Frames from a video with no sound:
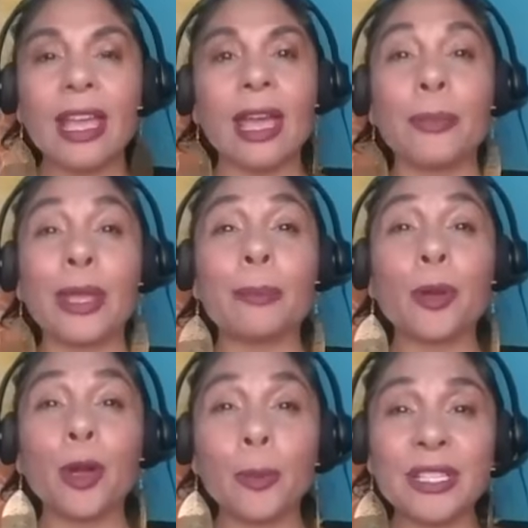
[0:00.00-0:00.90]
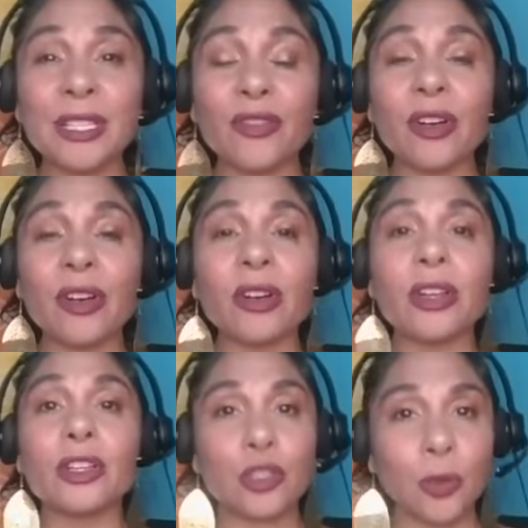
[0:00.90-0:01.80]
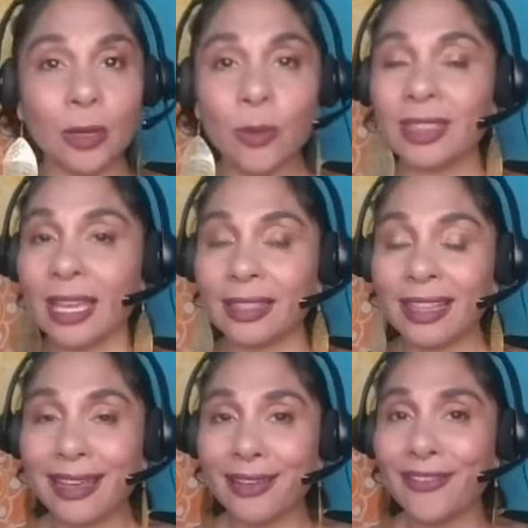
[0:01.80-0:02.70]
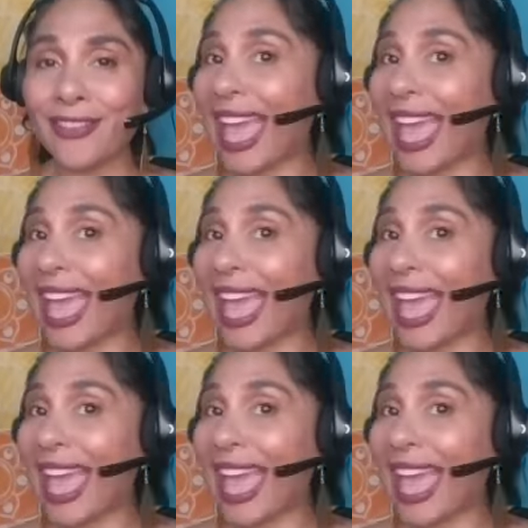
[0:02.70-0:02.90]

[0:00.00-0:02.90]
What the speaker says: and be purposeful doing what they love